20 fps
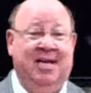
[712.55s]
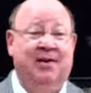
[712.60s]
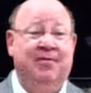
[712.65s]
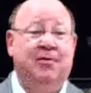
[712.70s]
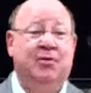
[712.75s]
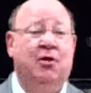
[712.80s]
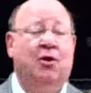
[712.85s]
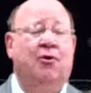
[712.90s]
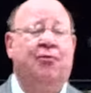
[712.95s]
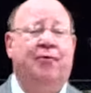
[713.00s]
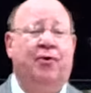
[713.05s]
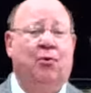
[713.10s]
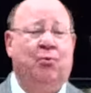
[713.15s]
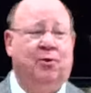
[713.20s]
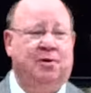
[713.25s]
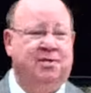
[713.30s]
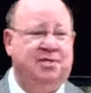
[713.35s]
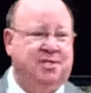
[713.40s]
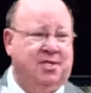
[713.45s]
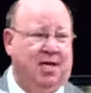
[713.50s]
Even though
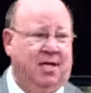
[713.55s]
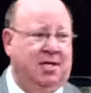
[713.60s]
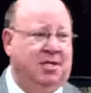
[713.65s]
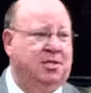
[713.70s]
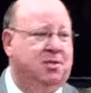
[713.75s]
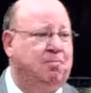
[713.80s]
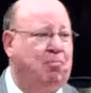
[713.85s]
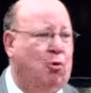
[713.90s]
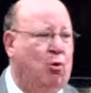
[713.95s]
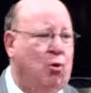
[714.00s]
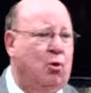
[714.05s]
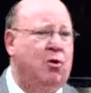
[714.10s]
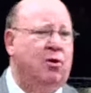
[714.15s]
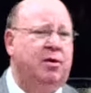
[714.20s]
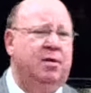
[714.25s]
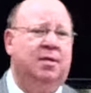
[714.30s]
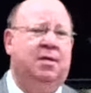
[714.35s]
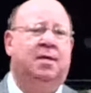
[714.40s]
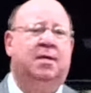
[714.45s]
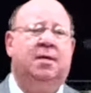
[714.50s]
there were sons
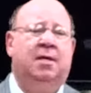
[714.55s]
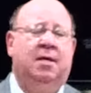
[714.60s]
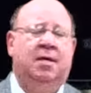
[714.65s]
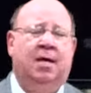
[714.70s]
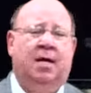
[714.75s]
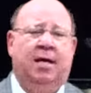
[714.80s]
born